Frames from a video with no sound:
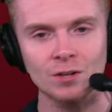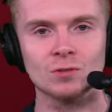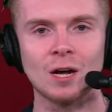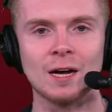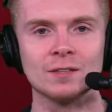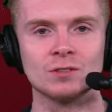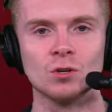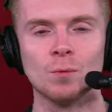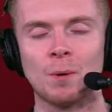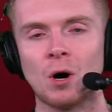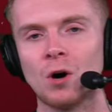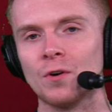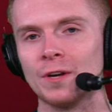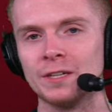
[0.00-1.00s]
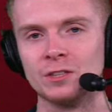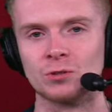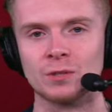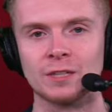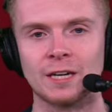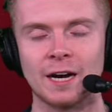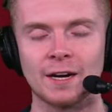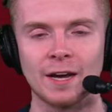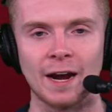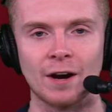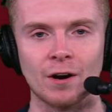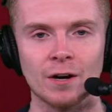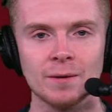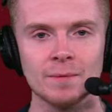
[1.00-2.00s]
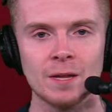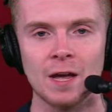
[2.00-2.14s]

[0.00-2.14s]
Lonzo Ball injury kind of era,